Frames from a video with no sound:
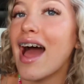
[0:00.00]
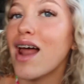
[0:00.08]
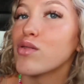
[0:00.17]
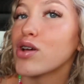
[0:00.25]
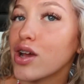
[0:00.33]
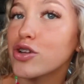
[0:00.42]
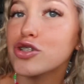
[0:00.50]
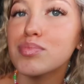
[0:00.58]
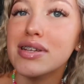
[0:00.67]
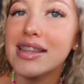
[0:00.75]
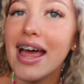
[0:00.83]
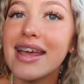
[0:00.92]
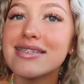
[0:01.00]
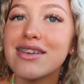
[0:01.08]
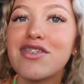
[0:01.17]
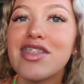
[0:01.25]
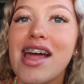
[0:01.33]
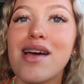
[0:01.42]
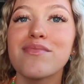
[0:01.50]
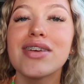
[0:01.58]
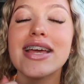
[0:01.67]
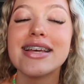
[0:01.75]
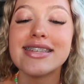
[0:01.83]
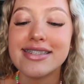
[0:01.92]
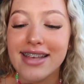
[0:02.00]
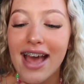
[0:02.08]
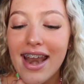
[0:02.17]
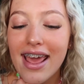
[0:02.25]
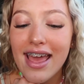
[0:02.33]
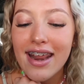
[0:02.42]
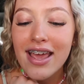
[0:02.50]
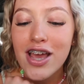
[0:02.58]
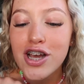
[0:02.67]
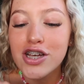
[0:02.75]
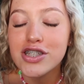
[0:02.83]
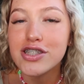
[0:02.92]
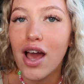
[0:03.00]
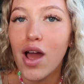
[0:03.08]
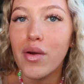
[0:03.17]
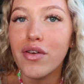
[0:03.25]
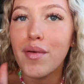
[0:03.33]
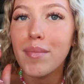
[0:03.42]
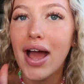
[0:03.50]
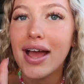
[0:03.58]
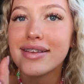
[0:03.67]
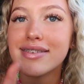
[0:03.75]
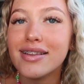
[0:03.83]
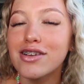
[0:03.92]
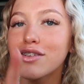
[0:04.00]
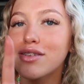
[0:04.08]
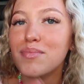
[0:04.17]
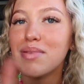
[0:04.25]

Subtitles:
and we're gonna go and jump in lakes and everything. I'm really excited. So we've packed a little